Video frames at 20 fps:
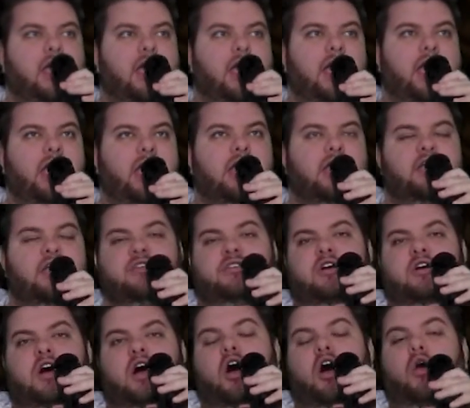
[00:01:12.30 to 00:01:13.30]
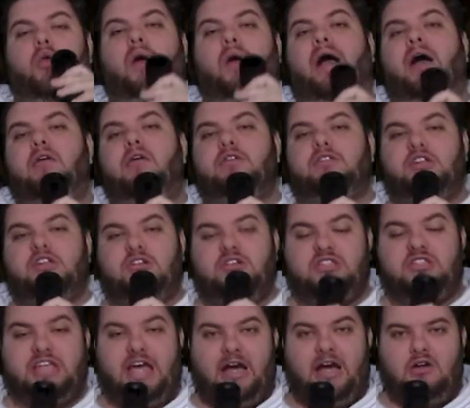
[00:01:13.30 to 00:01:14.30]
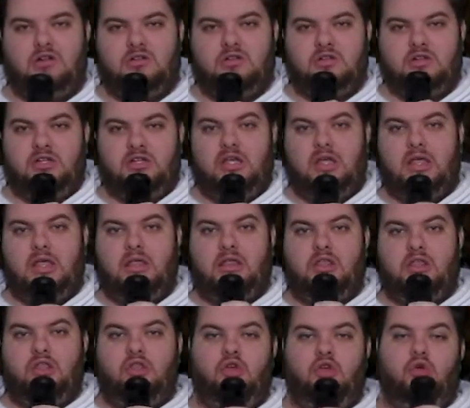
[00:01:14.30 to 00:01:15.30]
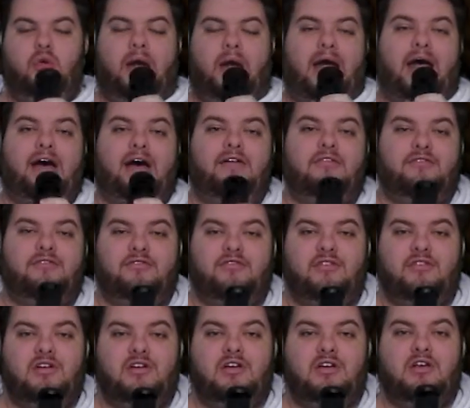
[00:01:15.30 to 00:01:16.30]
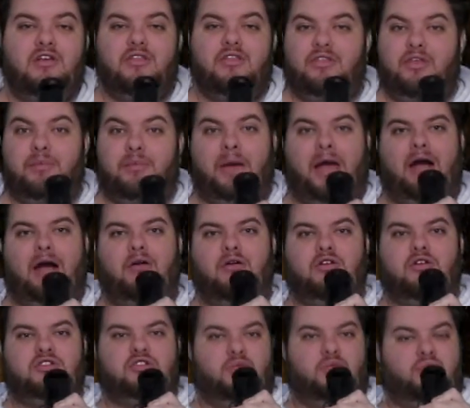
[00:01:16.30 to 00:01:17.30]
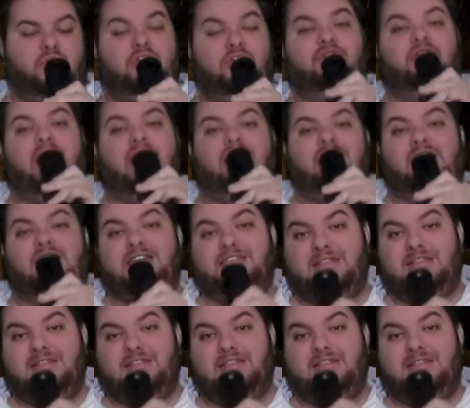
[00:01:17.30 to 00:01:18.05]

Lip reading: And oh wow, it turns out you have the power to revitalize